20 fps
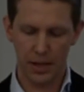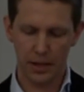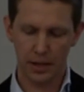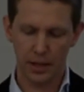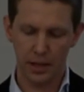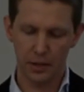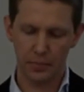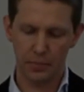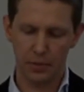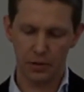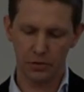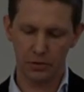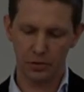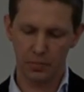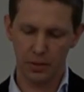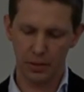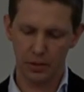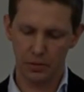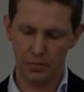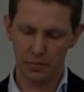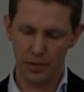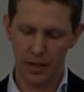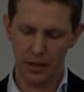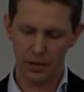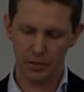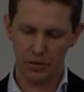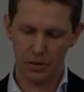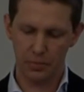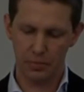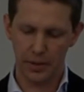making it possible to
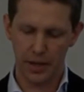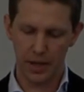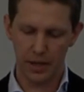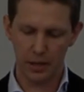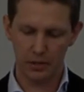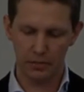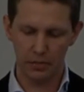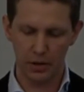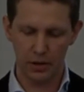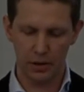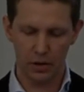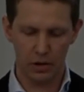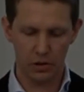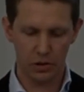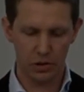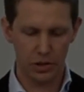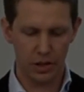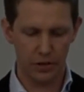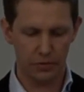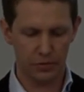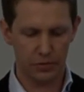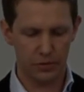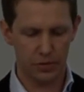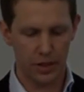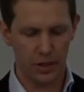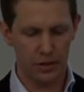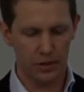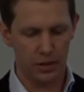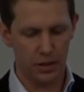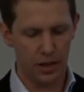manage comparatively large
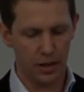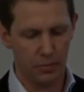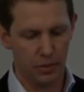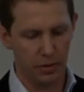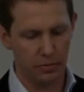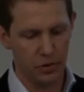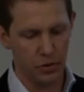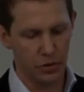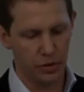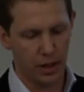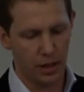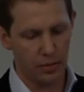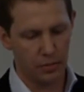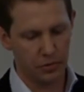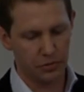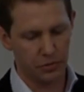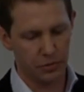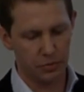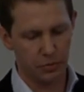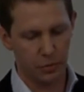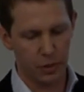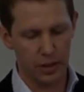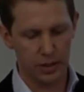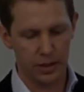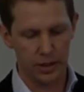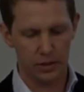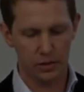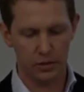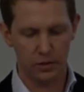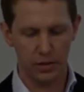shifts in the number of newcomers from
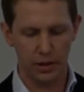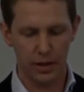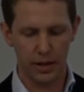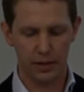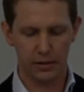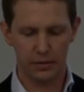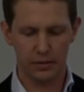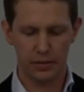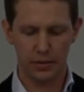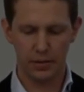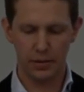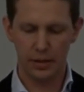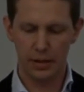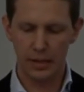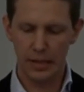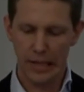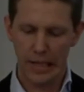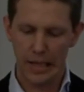one year to the next.